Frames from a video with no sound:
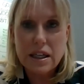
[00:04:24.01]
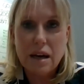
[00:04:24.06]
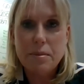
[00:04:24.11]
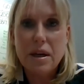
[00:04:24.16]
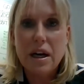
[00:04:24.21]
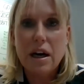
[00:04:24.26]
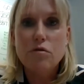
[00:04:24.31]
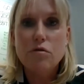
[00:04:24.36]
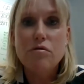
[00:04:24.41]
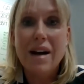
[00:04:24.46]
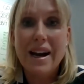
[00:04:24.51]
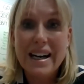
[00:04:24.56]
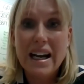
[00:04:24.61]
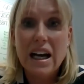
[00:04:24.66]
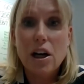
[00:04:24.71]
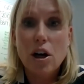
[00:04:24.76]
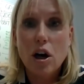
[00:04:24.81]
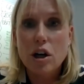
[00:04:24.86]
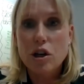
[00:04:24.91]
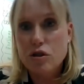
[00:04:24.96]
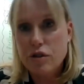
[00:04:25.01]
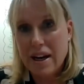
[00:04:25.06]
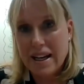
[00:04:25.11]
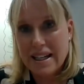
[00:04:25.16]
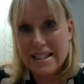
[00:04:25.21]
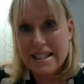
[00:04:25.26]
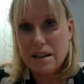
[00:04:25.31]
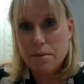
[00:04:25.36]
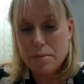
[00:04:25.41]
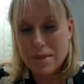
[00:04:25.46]
I mean, I run a
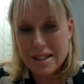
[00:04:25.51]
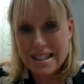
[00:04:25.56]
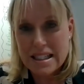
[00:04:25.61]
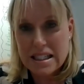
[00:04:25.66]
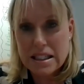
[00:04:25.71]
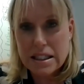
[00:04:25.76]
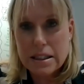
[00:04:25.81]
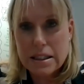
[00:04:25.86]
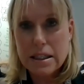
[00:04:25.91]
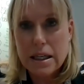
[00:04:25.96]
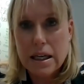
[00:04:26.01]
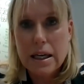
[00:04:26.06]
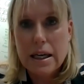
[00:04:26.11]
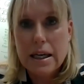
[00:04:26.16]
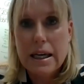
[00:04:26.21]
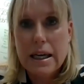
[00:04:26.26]
contracting business,